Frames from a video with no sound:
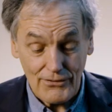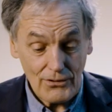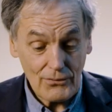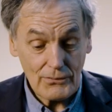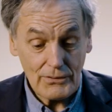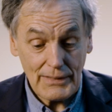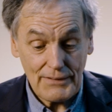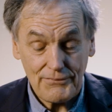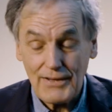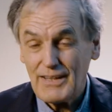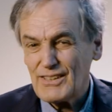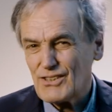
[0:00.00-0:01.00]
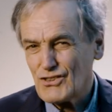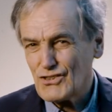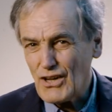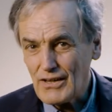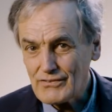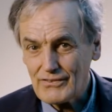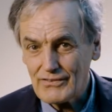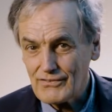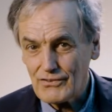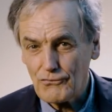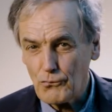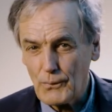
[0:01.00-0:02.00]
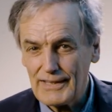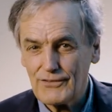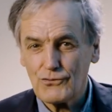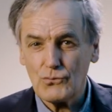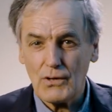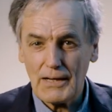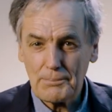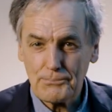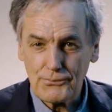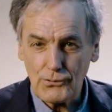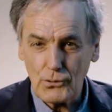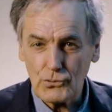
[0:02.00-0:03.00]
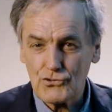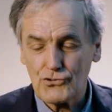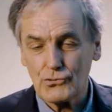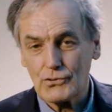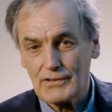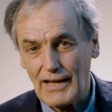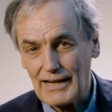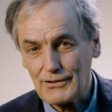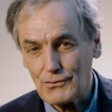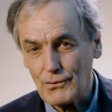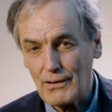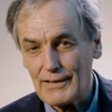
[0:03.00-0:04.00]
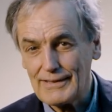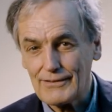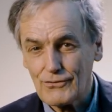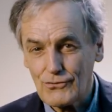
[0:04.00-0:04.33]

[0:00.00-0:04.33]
So you have dozens of ways to approach, to calculate,